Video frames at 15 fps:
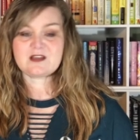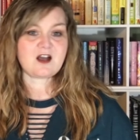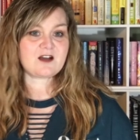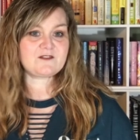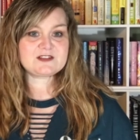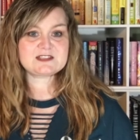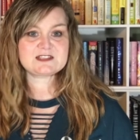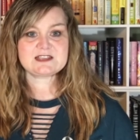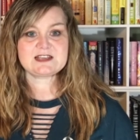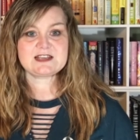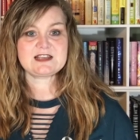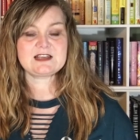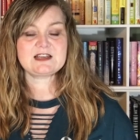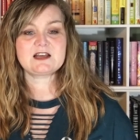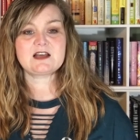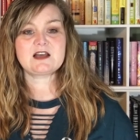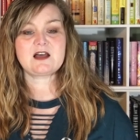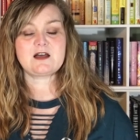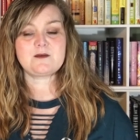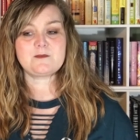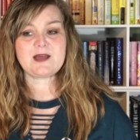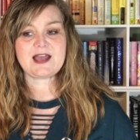obviously
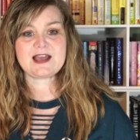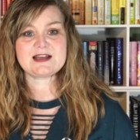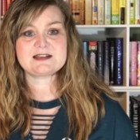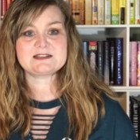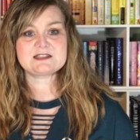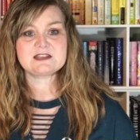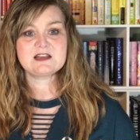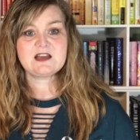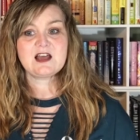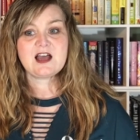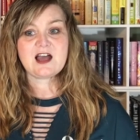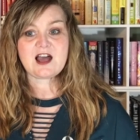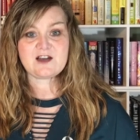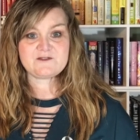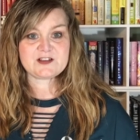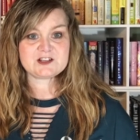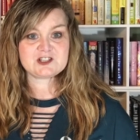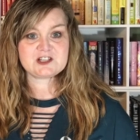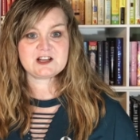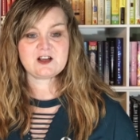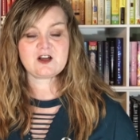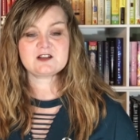has high
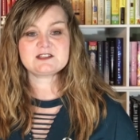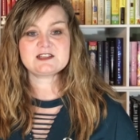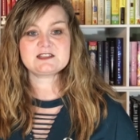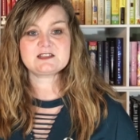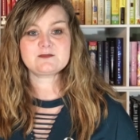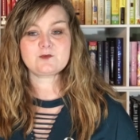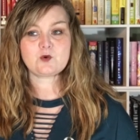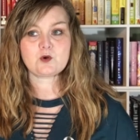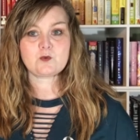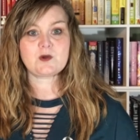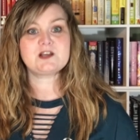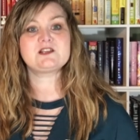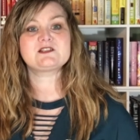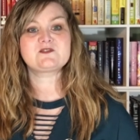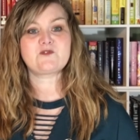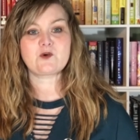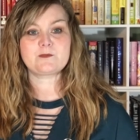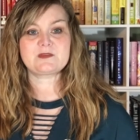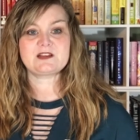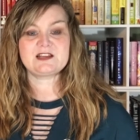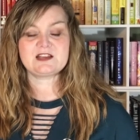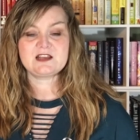functioning autism, or what is
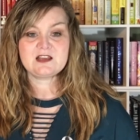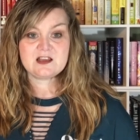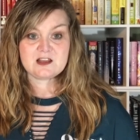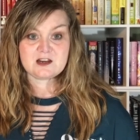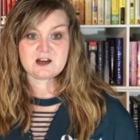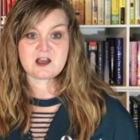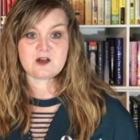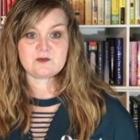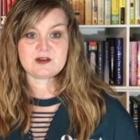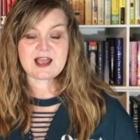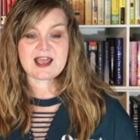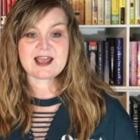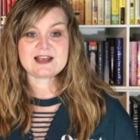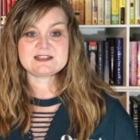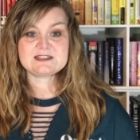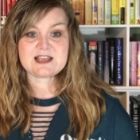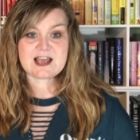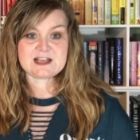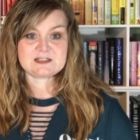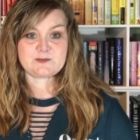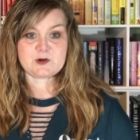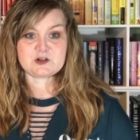formerly known as
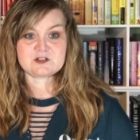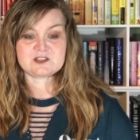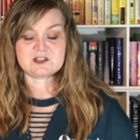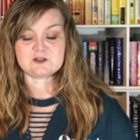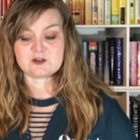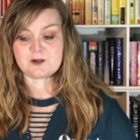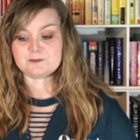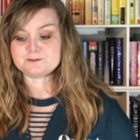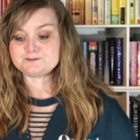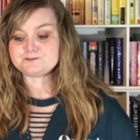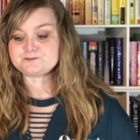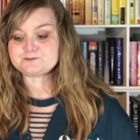Asperger's syndrome.